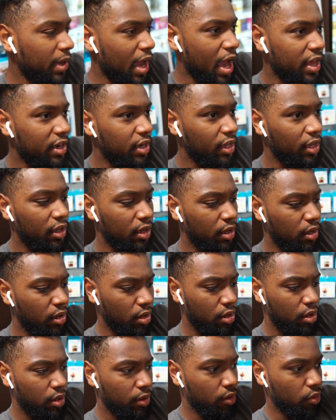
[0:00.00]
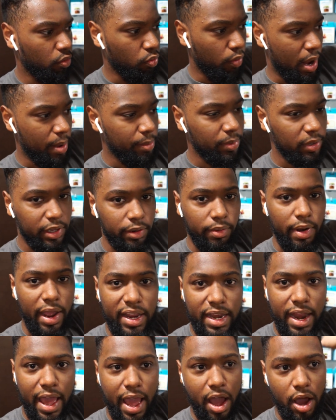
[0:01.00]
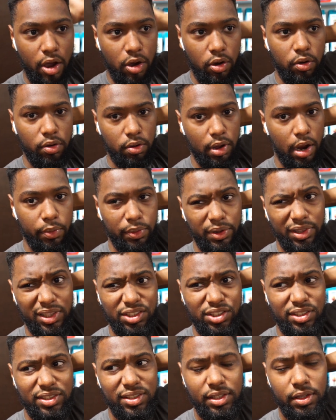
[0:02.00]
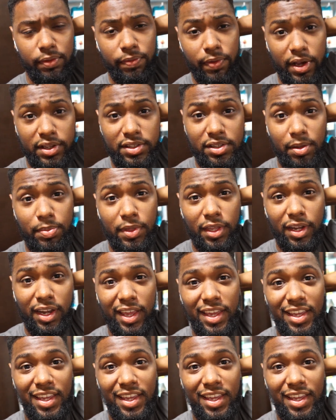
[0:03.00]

kind of rambling right now. I really just need to find something to